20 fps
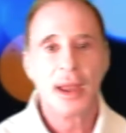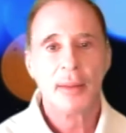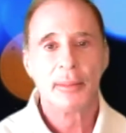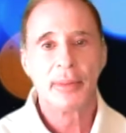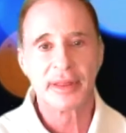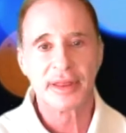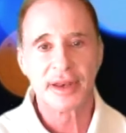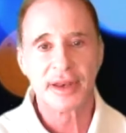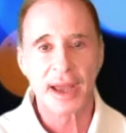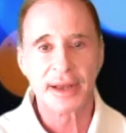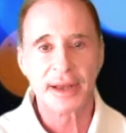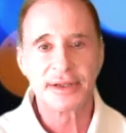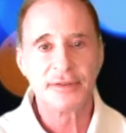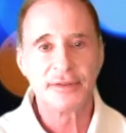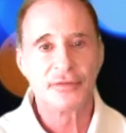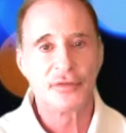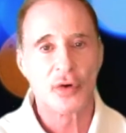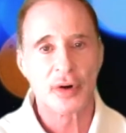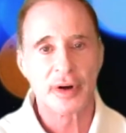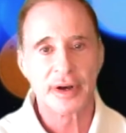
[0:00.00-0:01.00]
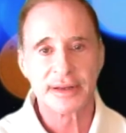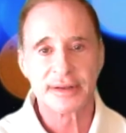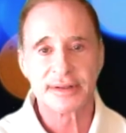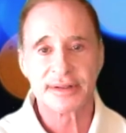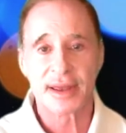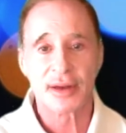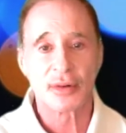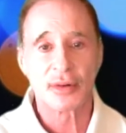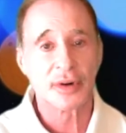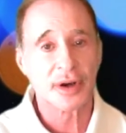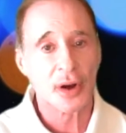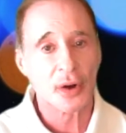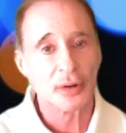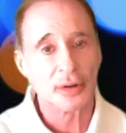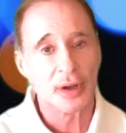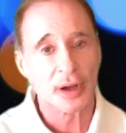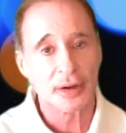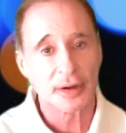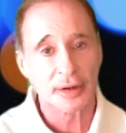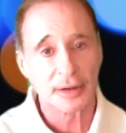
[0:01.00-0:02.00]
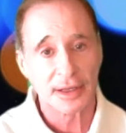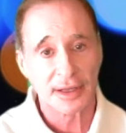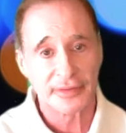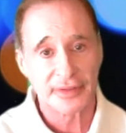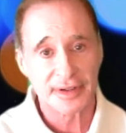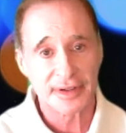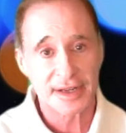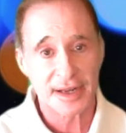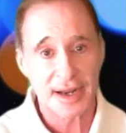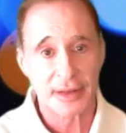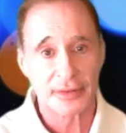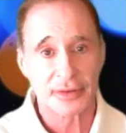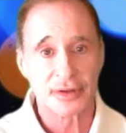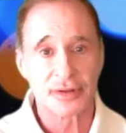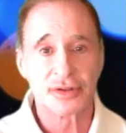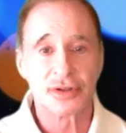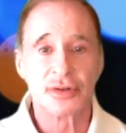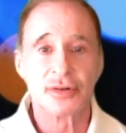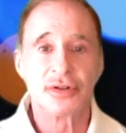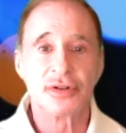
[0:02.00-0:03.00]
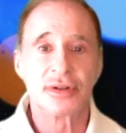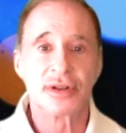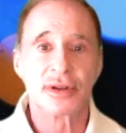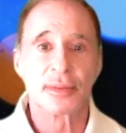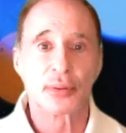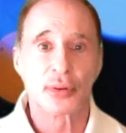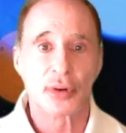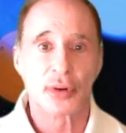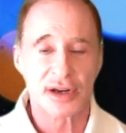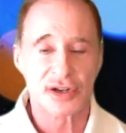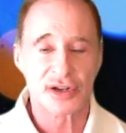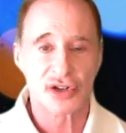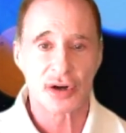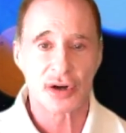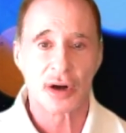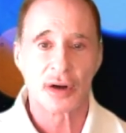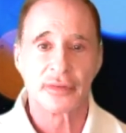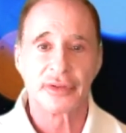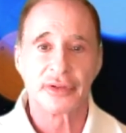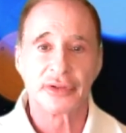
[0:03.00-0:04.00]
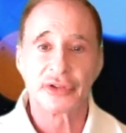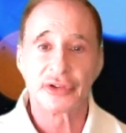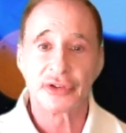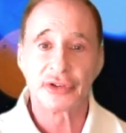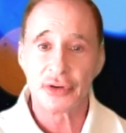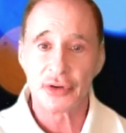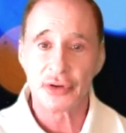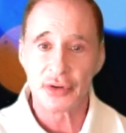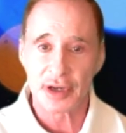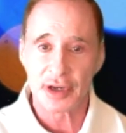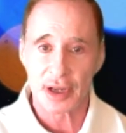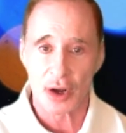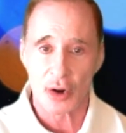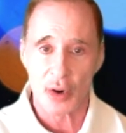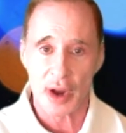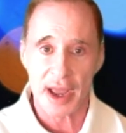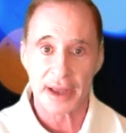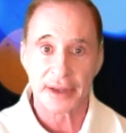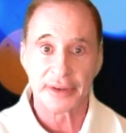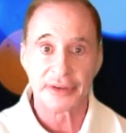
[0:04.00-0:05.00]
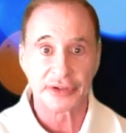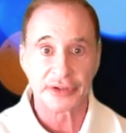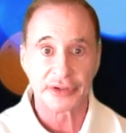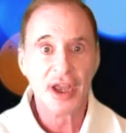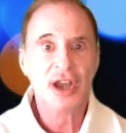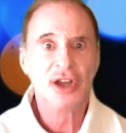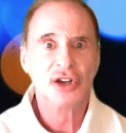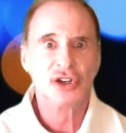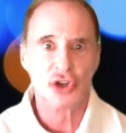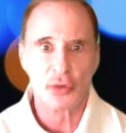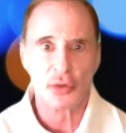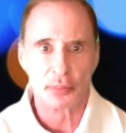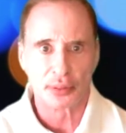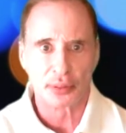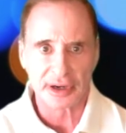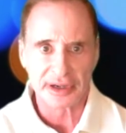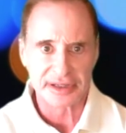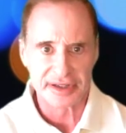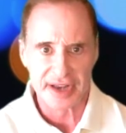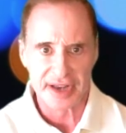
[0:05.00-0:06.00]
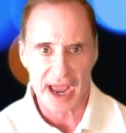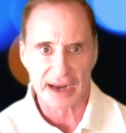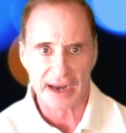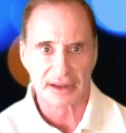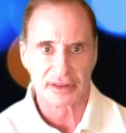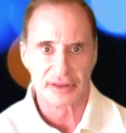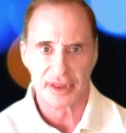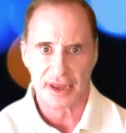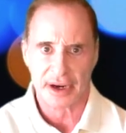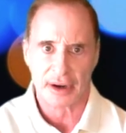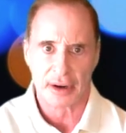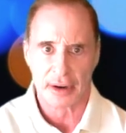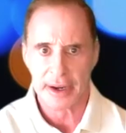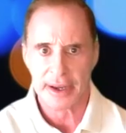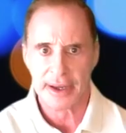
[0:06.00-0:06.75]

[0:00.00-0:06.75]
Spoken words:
By the 1940s, they were no longer living together due to the pressure of the studio heads to protect their